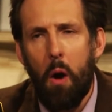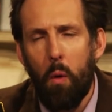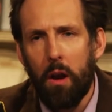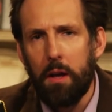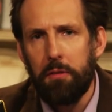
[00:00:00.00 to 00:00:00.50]

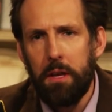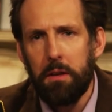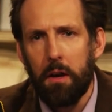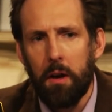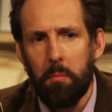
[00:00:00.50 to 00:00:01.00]
Well, I
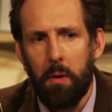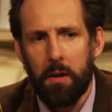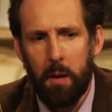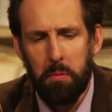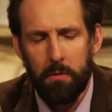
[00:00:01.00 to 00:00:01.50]
think a
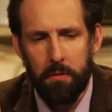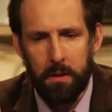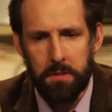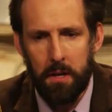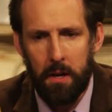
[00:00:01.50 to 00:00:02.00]
couple of
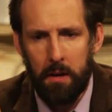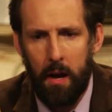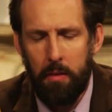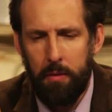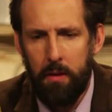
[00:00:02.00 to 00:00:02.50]
things.
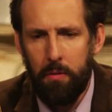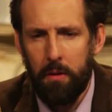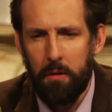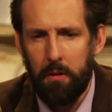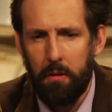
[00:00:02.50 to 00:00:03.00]
I think
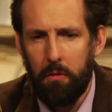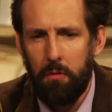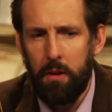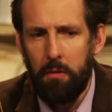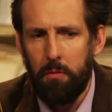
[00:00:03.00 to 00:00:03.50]
that
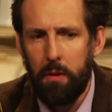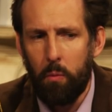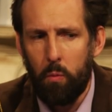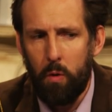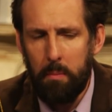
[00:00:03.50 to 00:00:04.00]
the
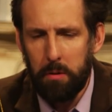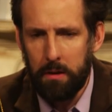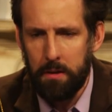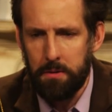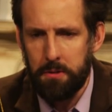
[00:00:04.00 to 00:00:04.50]

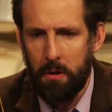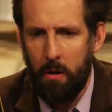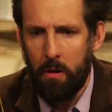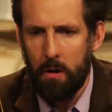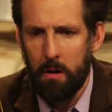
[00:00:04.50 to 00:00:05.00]
replicants
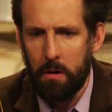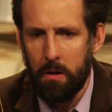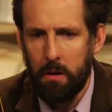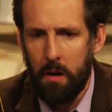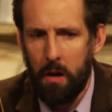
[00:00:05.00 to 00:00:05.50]
are
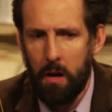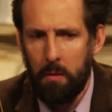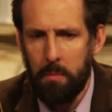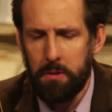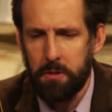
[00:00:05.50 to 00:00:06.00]

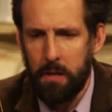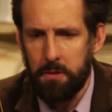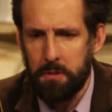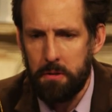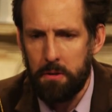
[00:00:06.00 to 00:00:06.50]

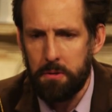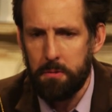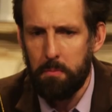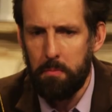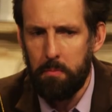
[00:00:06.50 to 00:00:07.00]
it's
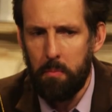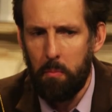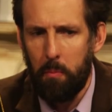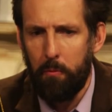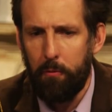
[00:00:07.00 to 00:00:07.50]

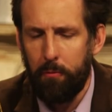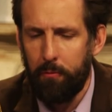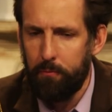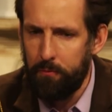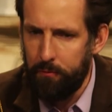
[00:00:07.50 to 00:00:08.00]

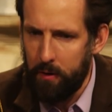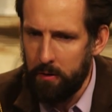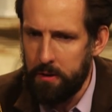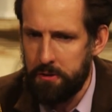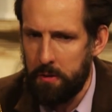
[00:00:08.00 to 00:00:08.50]

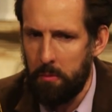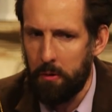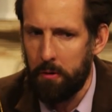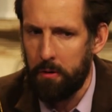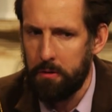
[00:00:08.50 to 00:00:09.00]
fairly
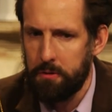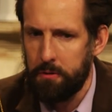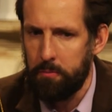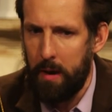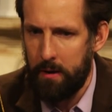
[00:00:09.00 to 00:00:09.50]
similar
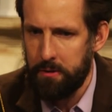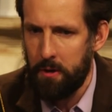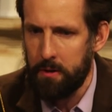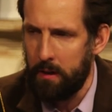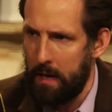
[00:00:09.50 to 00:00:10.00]
to
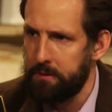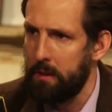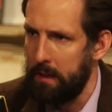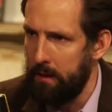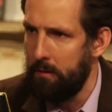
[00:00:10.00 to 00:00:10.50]
Battlestar
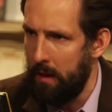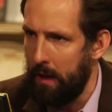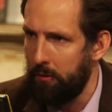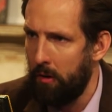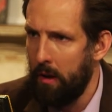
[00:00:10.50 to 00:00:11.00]
Galactica in
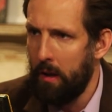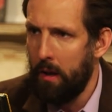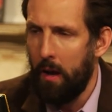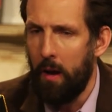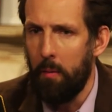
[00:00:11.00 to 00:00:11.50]
that
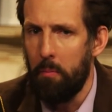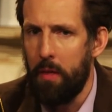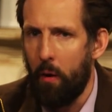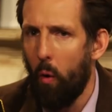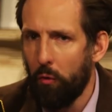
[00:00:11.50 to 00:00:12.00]

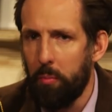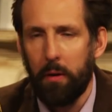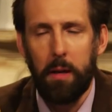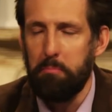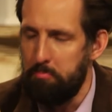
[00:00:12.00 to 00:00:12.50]
they're
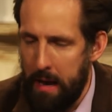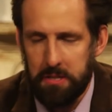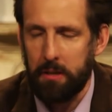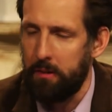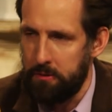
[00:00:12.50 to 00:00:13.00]
ultimately
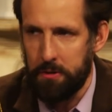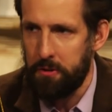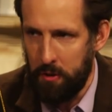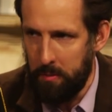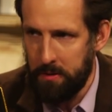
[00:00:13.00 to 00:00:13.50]
basically just
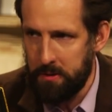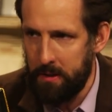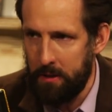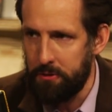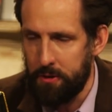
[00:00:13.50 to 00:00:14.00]
humans.
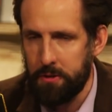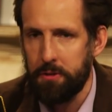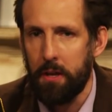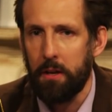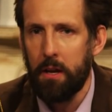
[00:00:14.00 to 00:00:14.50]
It's
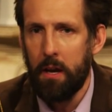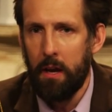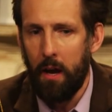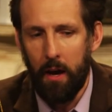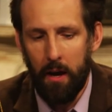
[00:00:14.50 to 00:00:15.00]
just that
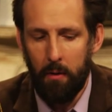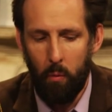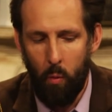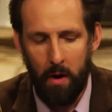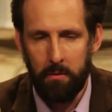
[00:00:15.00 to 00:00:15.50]

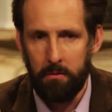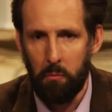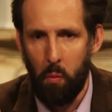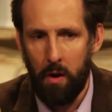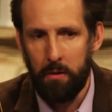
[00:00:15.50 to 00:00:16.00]

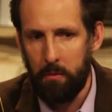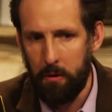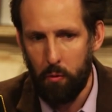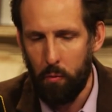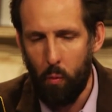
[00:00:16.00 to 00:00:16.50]

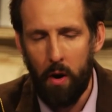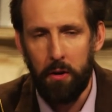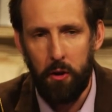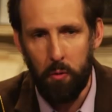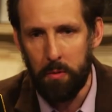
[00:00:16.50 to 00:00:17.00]
one
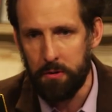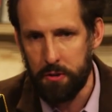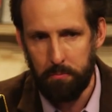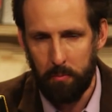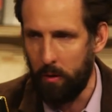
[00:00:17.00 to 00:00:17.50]
human
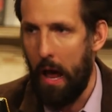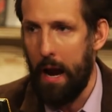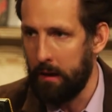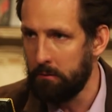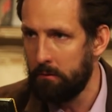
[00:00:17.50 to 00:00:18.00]

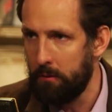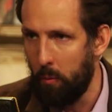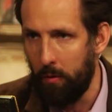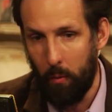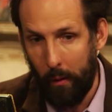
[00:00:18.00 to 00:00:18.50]
line, the
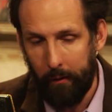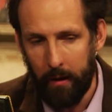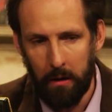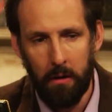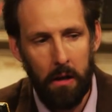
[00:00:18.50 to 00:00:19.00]
one that we're
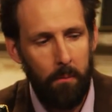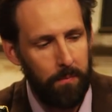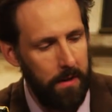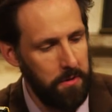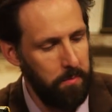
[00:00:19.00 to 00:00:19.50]
in,
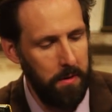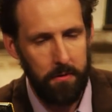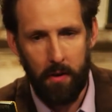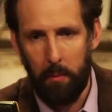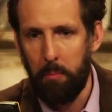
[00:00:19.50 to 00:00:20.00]
has been
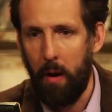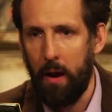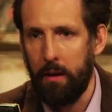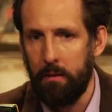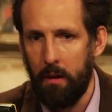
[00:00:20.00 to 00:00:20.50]
developed
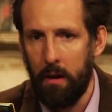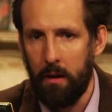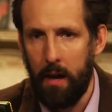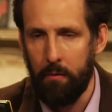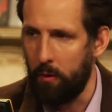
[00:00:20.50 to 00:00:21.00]
by
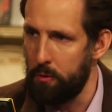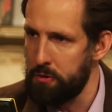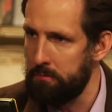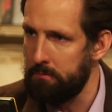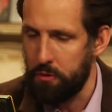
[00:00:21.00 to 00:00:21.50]

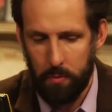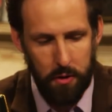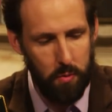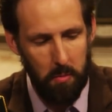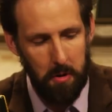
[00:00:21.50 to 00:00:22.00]
evolution to
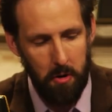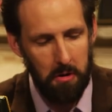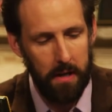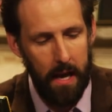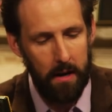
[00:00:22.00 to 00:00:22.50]
reach where we're
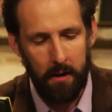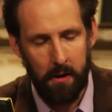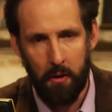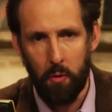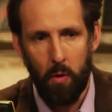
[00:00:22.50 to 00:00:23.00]
currently at, and
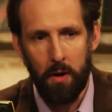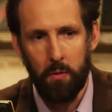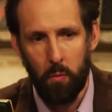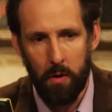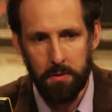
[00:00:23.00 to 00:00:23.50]
another
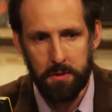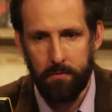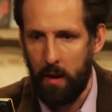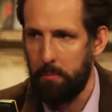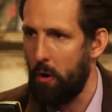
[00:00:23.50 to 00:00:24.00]
one was
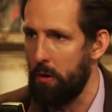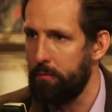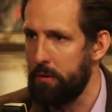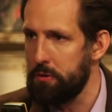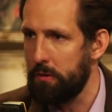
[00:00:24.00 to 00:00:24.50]
developed
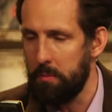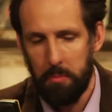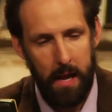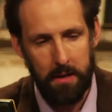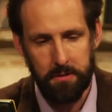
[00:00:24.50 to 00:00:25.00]
artificially
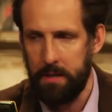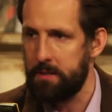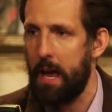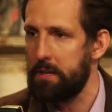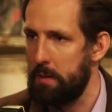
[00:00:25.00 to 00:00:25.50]
but has the
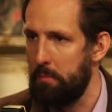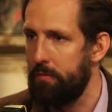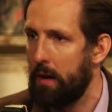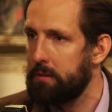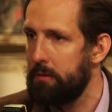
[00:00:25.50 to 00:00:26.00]
exact same
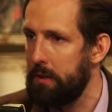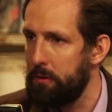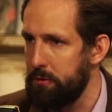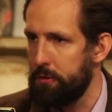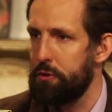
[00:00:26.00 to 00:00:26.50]
effect. The
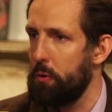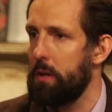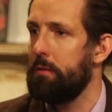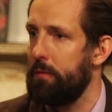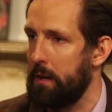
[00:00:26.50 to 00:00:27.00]

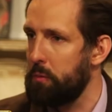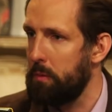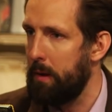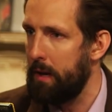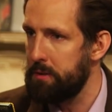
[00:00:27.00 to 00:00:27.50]
Turing effect
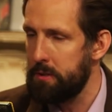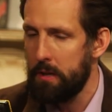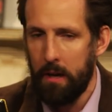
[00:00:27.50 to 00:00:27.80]
would pass.